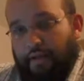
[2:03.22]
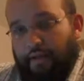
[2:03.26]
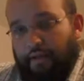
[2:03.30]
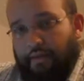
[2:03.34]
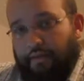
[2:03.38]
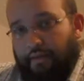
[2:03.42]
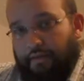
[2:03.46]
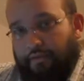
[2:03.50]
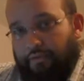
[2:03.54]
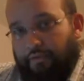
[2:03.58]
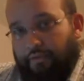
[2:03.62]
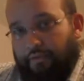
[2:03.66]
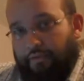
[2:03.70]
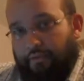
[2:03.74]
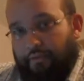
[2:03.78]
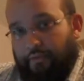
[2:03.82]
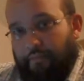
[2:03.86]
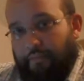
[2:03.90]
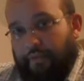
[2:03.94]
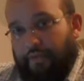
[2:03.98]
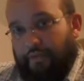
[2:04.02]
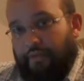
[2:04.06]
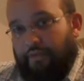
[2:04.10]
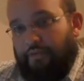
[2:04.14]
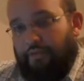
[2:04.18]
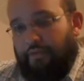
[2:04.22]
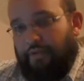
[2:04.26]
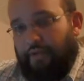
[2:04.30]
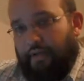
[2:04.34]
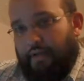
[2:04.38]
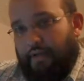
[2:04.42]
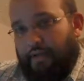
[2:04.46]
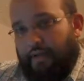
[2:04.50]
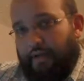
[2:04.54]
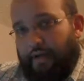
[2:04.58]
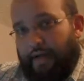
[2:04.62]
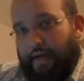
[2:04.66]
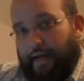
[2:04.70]
this system is.
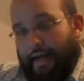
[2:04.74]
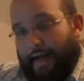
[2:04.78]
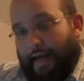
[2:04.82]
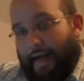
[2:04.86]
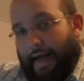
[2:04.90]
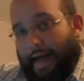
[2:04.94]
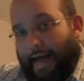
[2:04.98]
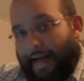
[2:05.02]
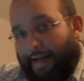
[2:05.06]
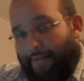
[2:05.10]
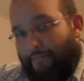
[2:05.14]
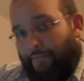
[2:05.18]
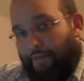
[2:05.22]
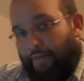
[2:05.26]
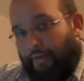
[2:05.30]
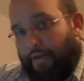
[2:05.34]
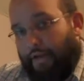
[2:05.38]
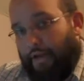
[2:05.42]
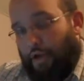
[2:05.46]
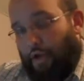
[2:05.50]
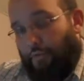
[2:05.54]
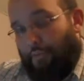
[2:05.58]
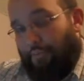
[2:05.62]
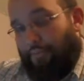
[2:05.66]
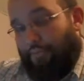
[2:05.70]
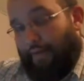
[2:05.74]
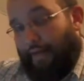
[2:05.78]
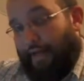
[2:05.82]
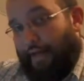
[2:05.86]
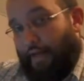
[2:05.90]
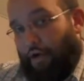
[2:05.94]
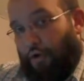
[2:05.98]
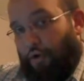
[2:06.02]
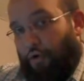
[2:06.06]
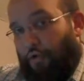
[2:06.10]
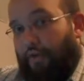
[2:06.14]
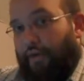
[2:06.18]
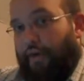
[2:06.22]
I really don't play a
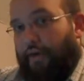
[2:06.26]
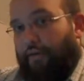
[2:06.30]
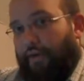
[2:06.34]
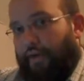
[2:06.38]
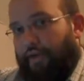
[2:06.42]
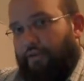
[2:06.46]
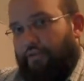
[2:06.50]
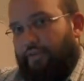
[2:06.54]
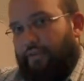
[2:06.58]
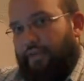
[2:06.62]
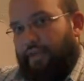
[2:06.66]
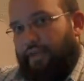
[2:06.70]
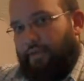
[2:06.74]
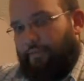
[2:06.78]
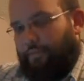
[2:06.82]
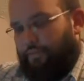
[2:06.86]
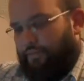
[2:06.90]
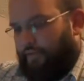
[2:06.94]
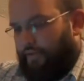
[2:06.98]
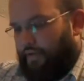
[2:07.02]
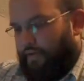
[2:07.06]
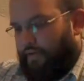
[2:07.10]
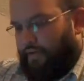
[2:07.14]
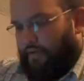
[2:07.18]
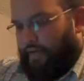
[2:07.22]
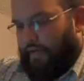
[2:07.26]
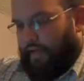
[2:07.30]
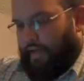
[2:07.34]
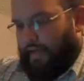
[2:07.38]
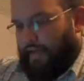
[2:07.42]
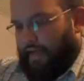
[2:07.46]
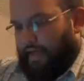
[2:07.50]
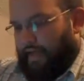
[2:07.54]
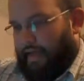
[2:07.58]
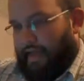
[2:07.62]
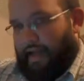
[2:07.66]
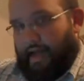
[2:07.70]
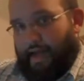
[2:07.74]
whole lot of racing games,
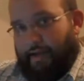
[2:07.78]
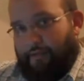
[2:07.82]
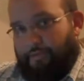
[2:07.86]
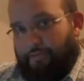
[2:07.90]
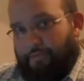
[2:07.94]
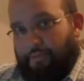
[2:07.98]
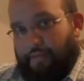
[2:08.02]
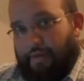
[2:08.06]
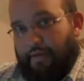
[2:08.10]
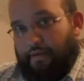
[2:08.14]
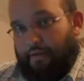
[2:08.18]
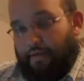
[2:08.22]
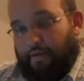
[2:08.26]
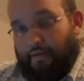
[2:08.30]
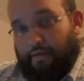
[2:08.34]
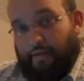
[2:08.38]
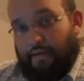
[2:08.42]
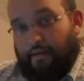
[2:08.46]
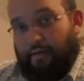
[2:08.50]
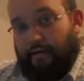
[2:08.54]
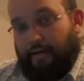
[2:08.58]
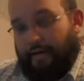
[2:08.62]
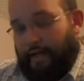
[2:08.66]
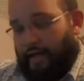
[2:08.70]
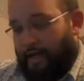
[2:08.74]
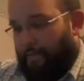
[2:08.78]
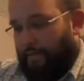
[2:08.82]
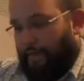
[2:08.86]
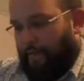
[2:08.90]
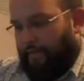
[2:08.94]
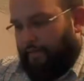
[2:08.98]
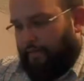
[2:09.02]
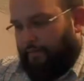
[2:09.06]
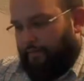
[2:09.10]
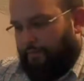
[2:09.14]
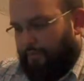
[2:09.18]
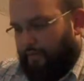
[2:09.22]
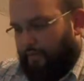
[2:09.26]
and yet I've spent a ton of time on
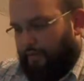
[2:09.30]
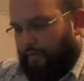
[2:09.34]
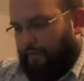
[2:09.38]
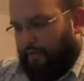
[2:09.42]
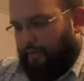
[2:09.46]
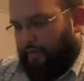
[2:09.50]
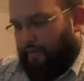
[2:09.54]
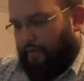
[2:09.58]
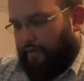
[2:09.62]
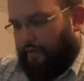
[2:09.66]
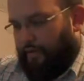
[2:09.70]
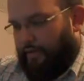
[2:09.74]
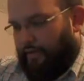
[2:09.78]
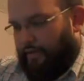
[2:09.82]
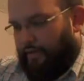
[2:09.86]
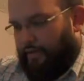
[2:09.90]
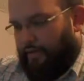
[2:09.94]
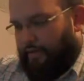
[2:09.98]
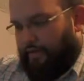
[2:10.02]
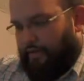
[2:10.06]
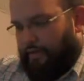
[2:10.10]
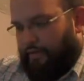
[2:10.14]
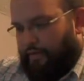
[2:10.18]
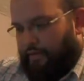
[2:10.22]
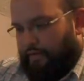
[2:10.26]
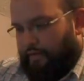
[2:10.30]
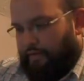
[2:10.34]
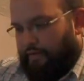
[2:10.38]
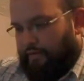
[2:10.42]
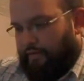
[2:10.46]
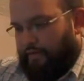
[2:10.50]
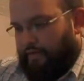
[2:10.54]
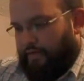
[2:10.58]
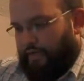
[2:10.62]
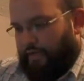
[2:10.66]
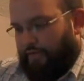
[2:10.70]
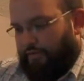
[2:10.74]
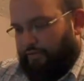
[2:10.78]
this one
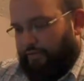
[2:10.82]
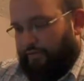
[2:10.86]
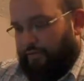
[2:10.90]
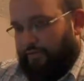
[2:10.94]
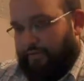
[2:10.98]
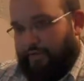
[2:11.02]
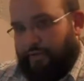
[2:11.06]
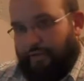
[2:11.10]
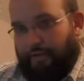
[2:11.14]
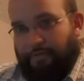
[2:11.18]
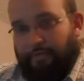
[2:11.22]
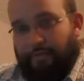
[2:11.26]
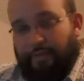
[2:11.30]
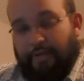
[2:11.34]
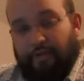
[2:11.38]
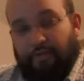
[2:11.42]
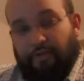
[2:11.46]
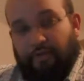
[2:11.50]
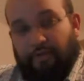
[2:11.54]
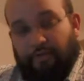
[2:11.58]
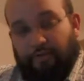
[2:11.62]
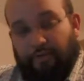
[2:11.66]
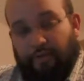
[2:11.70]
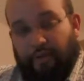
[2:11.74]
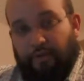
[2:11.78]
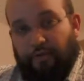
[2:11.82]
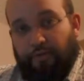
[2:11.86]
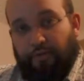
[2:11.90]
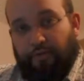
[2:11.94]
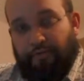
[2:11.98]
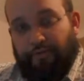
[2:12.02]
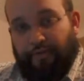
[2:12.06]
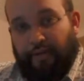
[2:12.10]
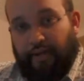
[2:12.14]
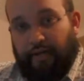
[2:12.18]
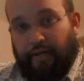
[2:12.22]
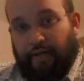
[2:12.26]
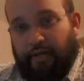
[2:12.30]
just because it's so
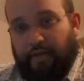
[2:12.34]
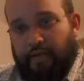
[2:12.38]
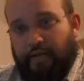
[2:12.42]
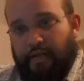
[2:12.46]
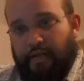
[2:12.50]
stunning.